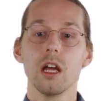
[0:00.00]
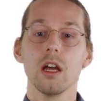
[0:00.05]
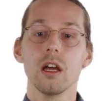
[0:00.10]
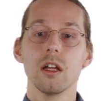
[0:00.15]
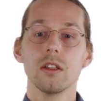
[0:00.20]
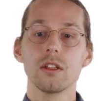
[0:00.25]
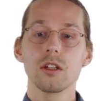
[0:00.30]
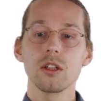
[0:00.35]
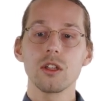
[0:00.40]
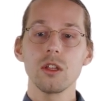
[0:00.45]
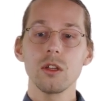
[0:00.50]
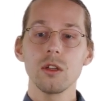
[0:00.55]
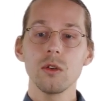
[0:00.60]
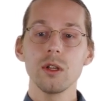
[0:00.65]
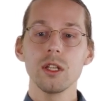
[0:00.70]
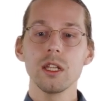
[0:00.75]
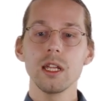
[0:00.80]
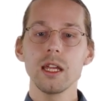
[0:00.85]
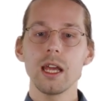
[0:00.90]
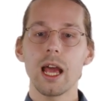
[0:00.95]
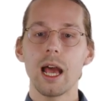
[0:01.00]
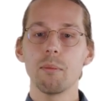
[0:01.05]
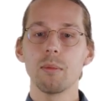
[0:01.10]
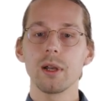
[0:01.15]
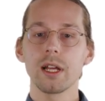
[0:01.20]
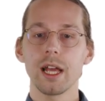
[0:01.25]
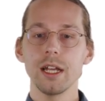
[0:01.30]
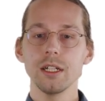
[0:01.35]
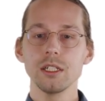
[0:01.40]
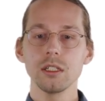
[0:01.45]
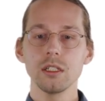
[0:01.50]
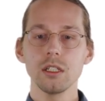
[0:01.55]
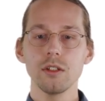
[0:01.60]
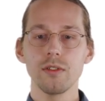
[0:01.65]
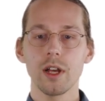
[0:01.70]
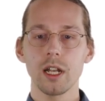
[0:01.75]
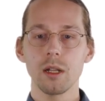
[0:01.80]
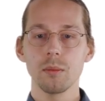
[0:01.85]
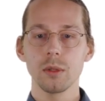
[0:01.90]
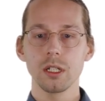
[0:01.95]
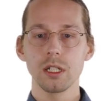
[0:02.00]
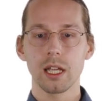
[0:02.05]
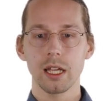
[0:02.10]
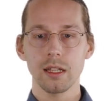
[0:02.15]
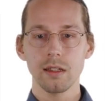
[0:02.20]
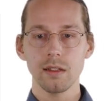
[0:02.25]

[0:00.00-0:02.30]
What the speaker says: The QNE application development kit,